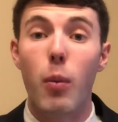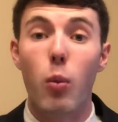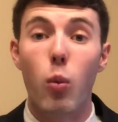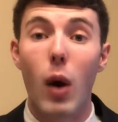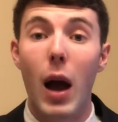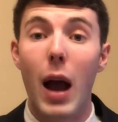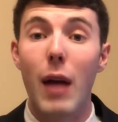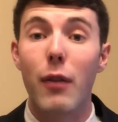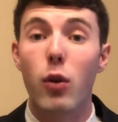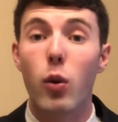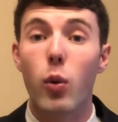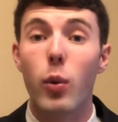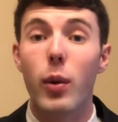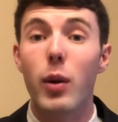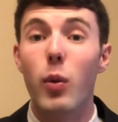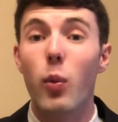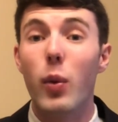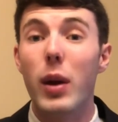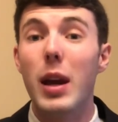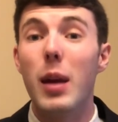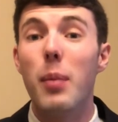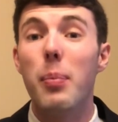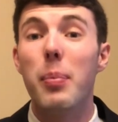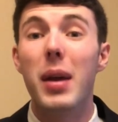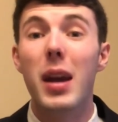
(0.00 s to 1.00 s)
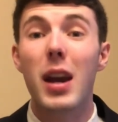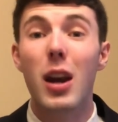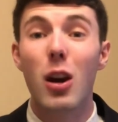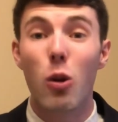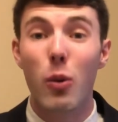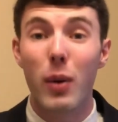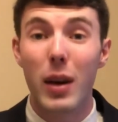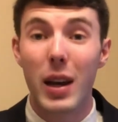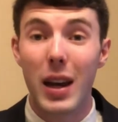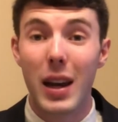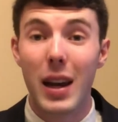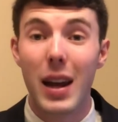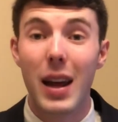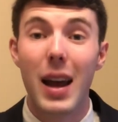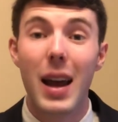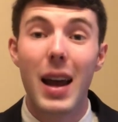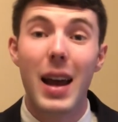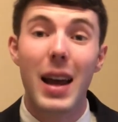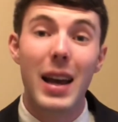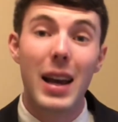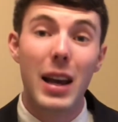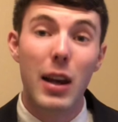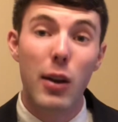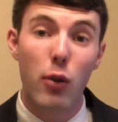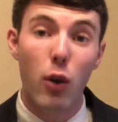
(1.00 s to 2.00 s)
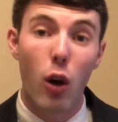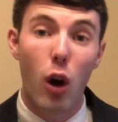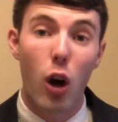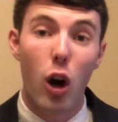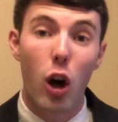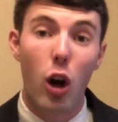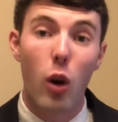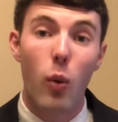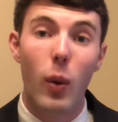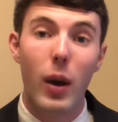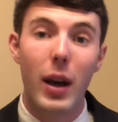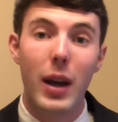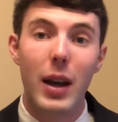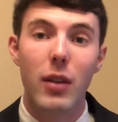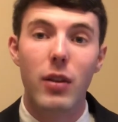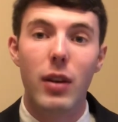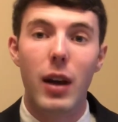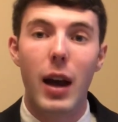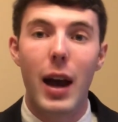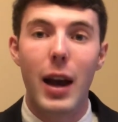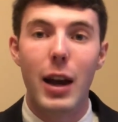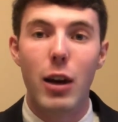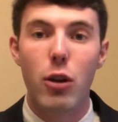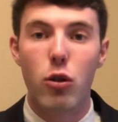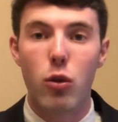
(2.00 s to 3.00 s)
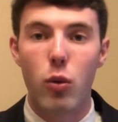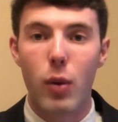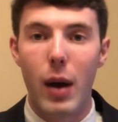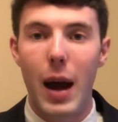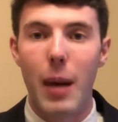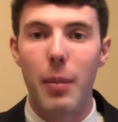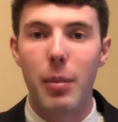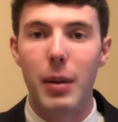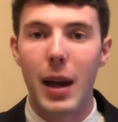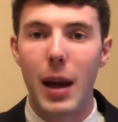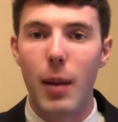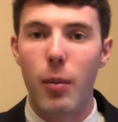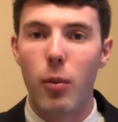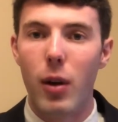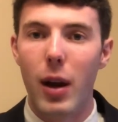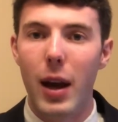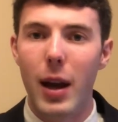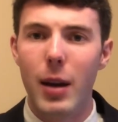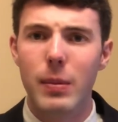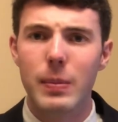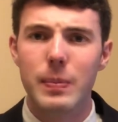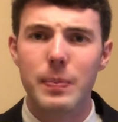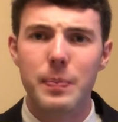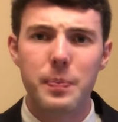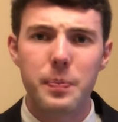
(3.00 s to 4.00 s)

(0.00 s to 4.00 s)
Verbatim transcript: Rivalry week, period, is always a trap game, right?